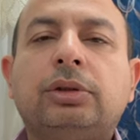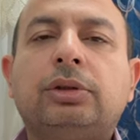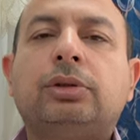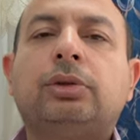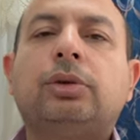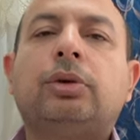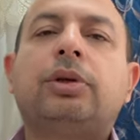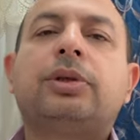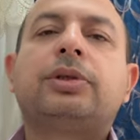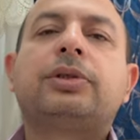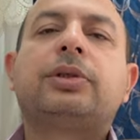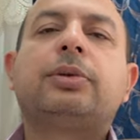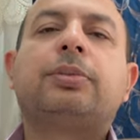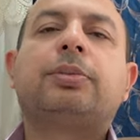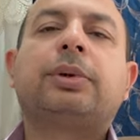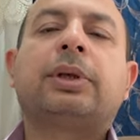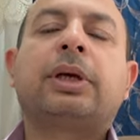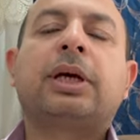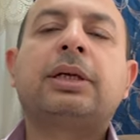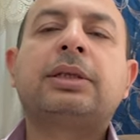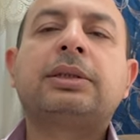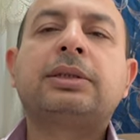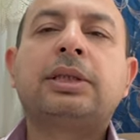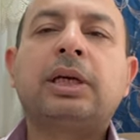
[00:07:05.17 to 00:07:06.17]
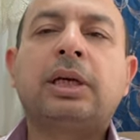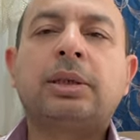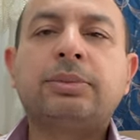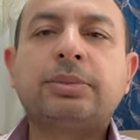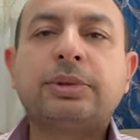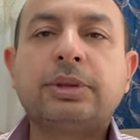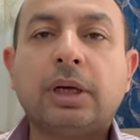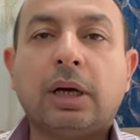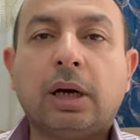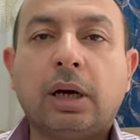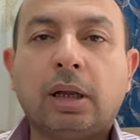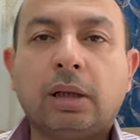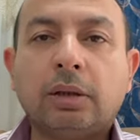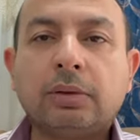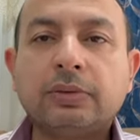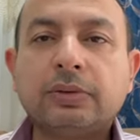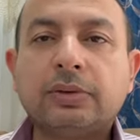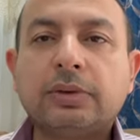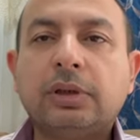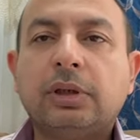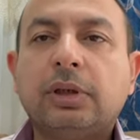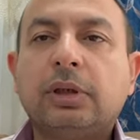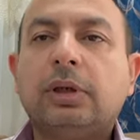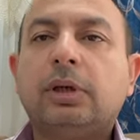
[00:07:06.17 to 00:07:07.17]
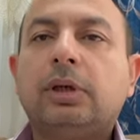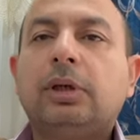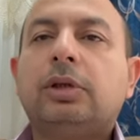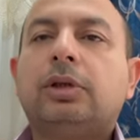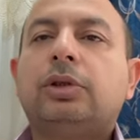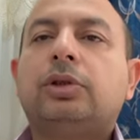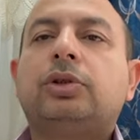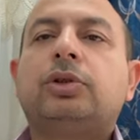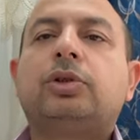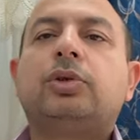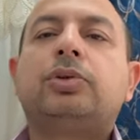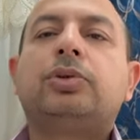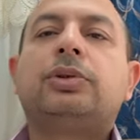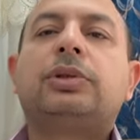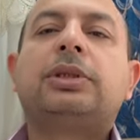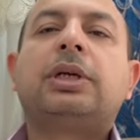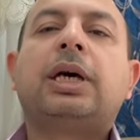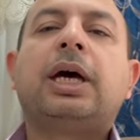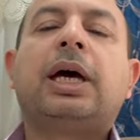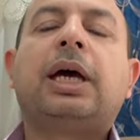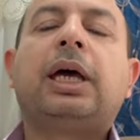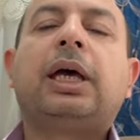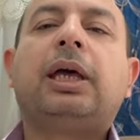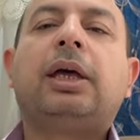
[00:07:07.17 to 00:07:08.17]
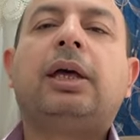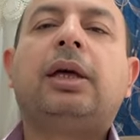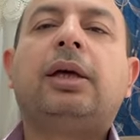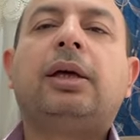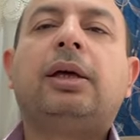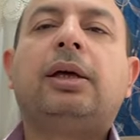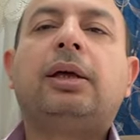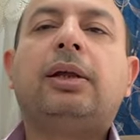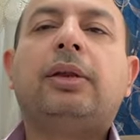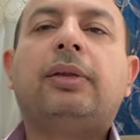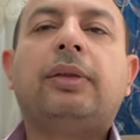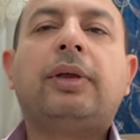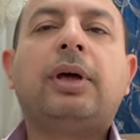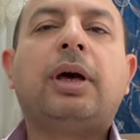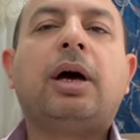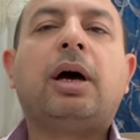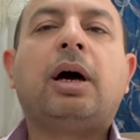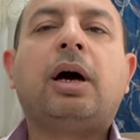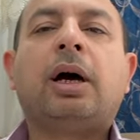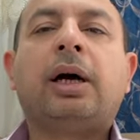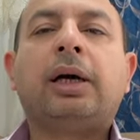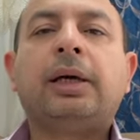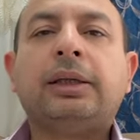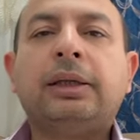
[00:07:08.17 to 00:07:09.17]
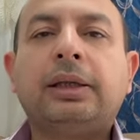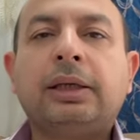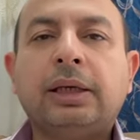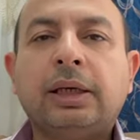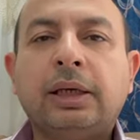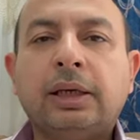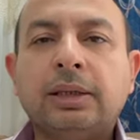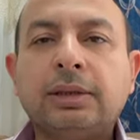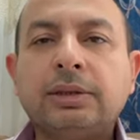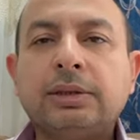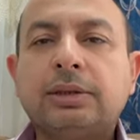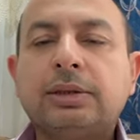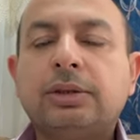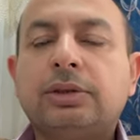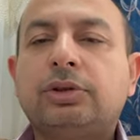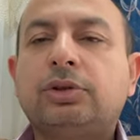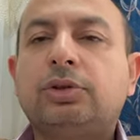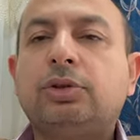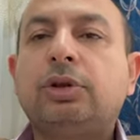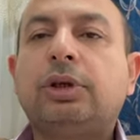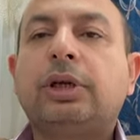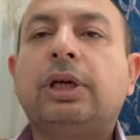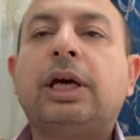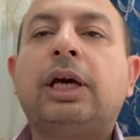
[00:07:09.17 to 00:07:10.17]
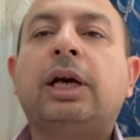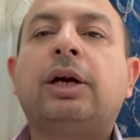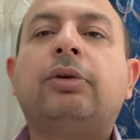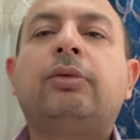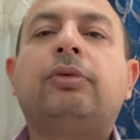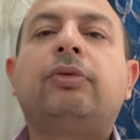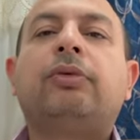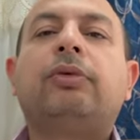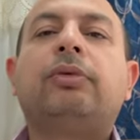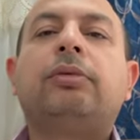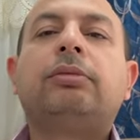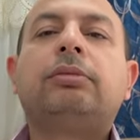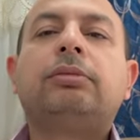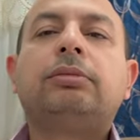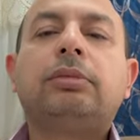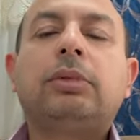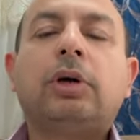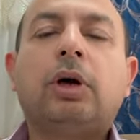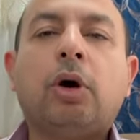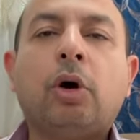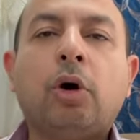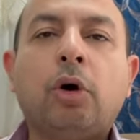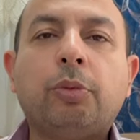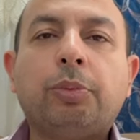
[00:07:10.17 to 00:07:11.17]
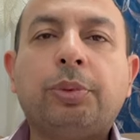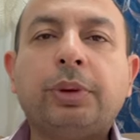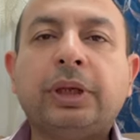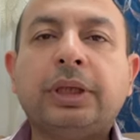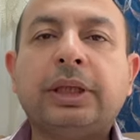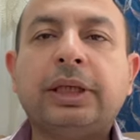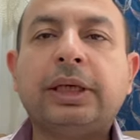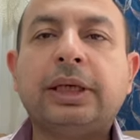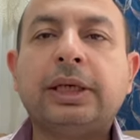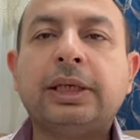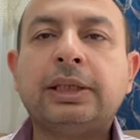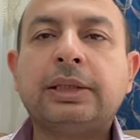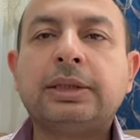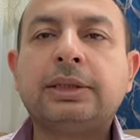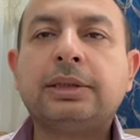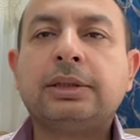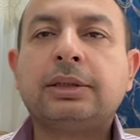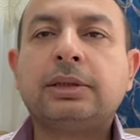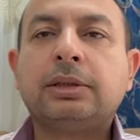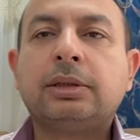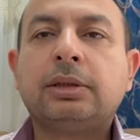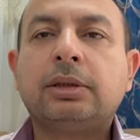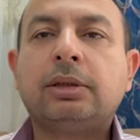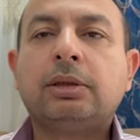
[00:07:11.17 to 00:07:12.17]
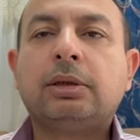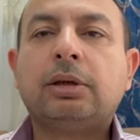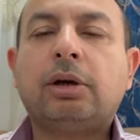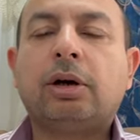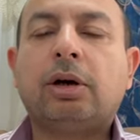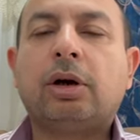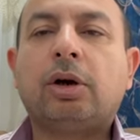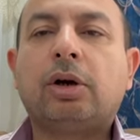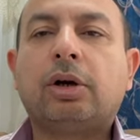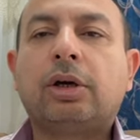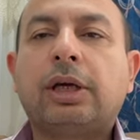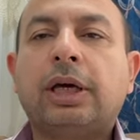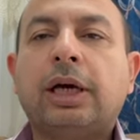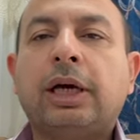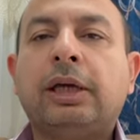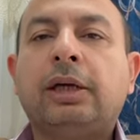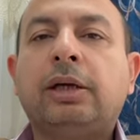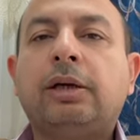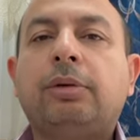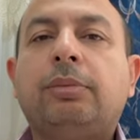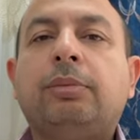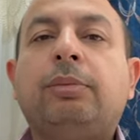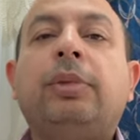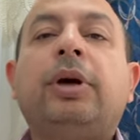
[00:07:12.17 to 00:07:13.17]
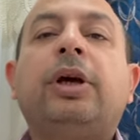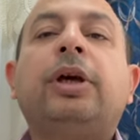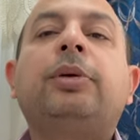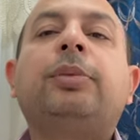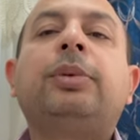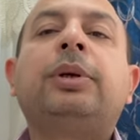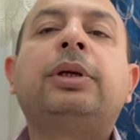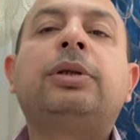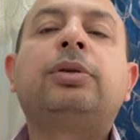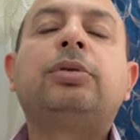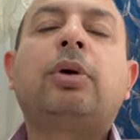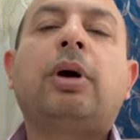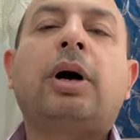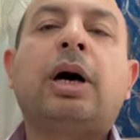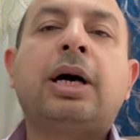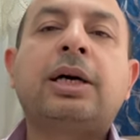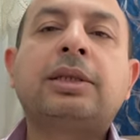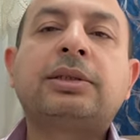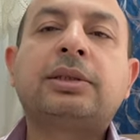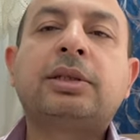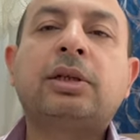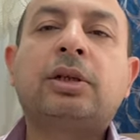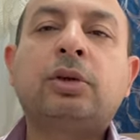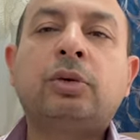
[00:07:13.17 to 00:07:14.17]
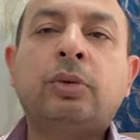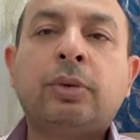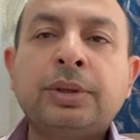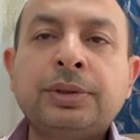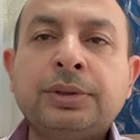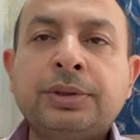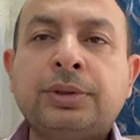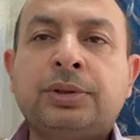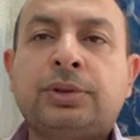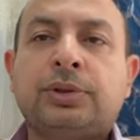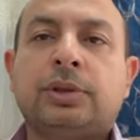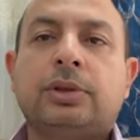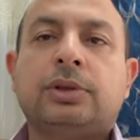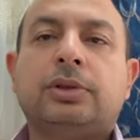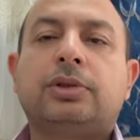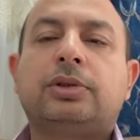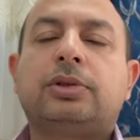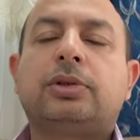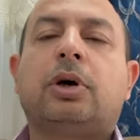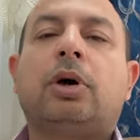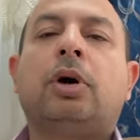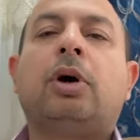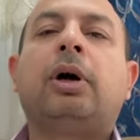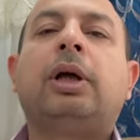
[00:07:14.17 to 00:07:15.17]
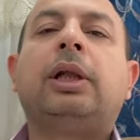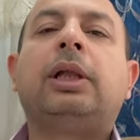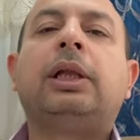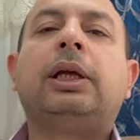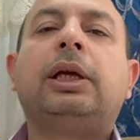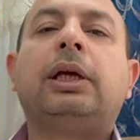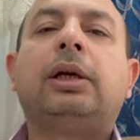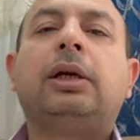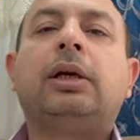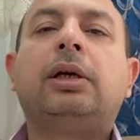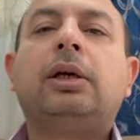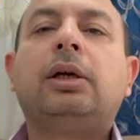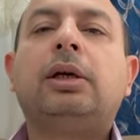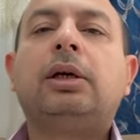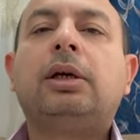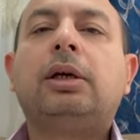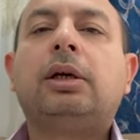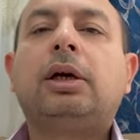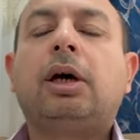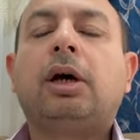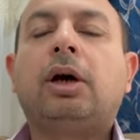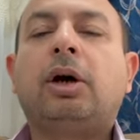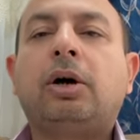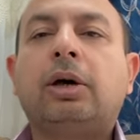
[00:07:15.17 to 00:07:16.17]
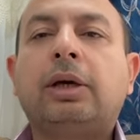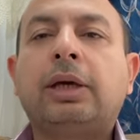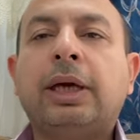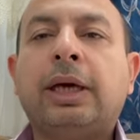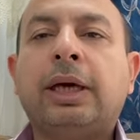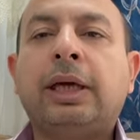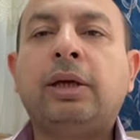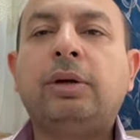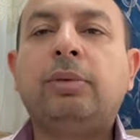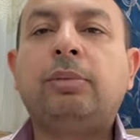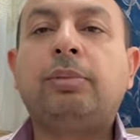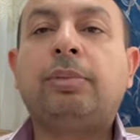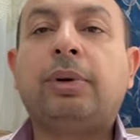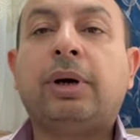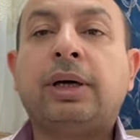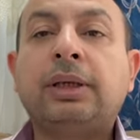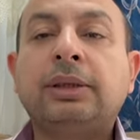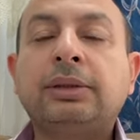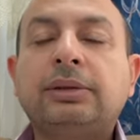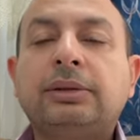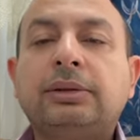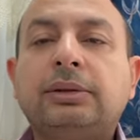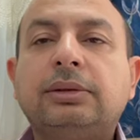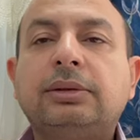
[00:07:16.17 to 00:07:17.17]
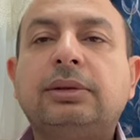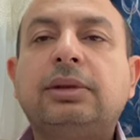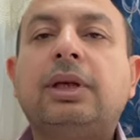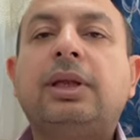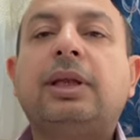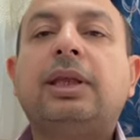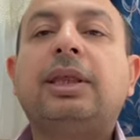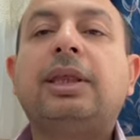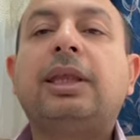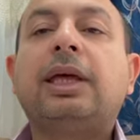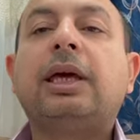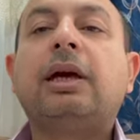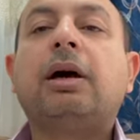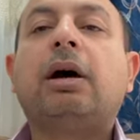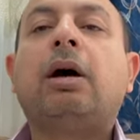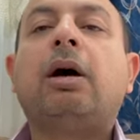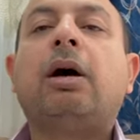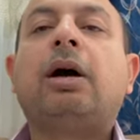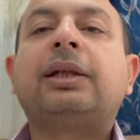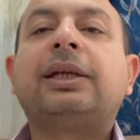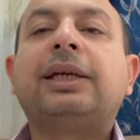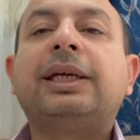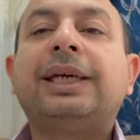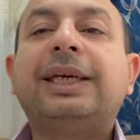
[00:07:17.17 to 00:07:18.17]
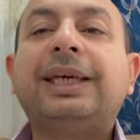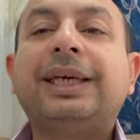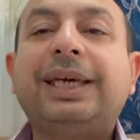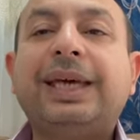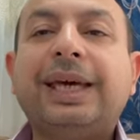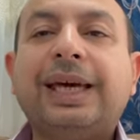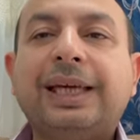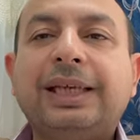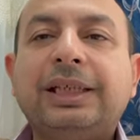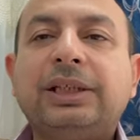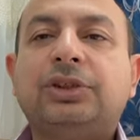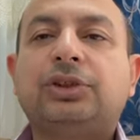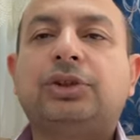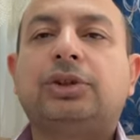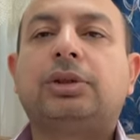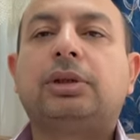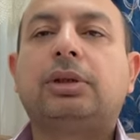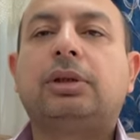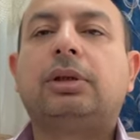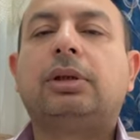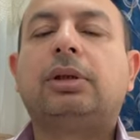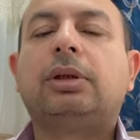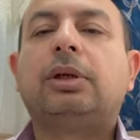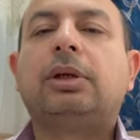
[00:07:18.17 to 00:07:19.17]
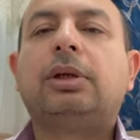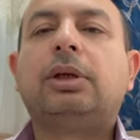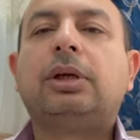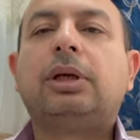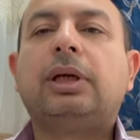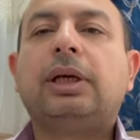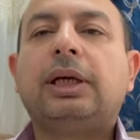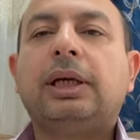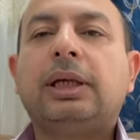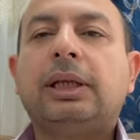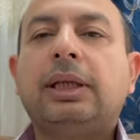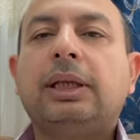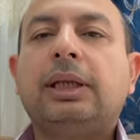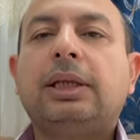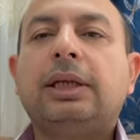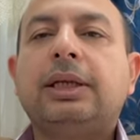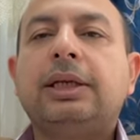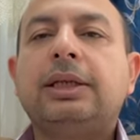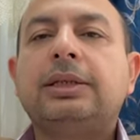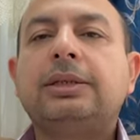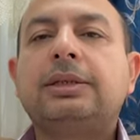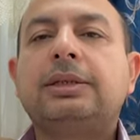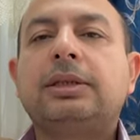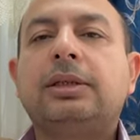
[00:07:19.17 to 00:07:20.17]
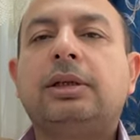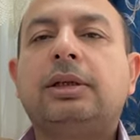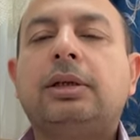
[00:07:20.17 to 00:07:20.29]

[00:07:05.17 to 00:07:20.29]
to express themselves, to say their ideas, to give opinions, okay, maybe to ask questions only, okay, but they are engaged in these